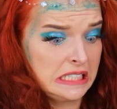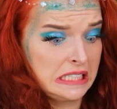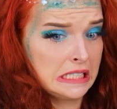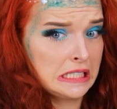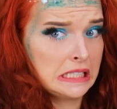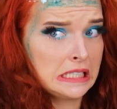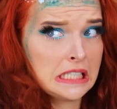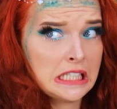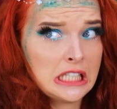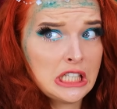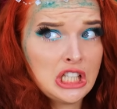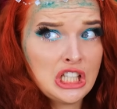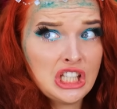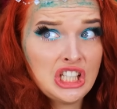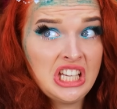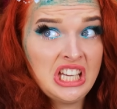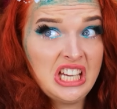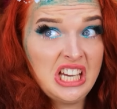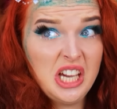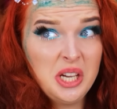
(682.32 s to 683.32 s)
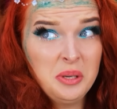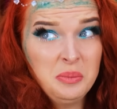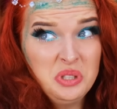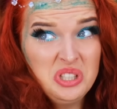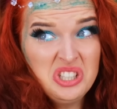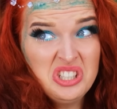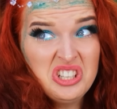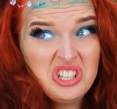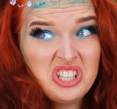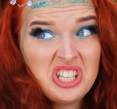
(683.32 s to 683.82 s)
Oops, we'll
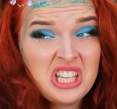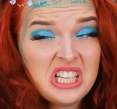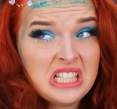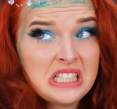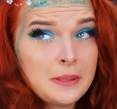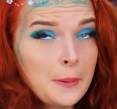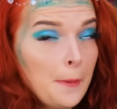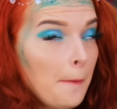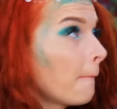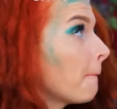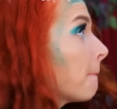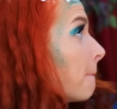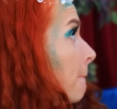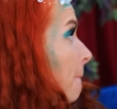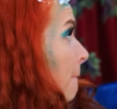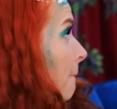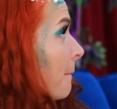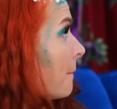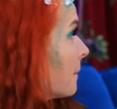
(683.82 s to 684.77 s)
fix it now.